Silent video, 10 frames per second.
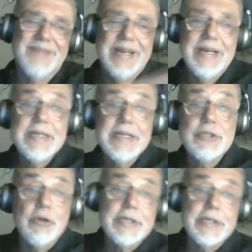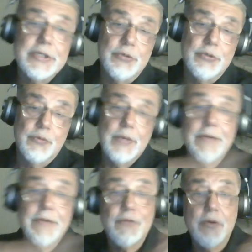In Turkey, too, we have
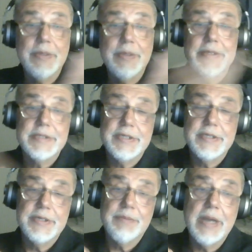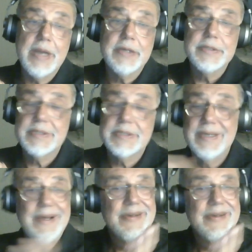4 million Syrian migrants,
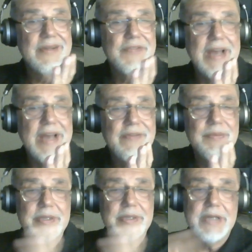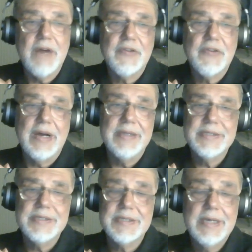roughly half a million
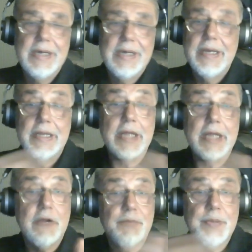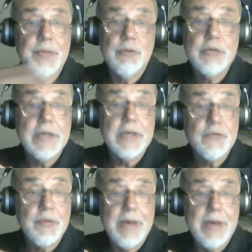Afghans, a lot of people who came from
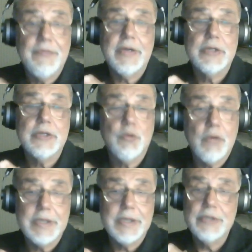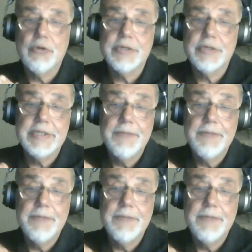Africa to work in Turkey.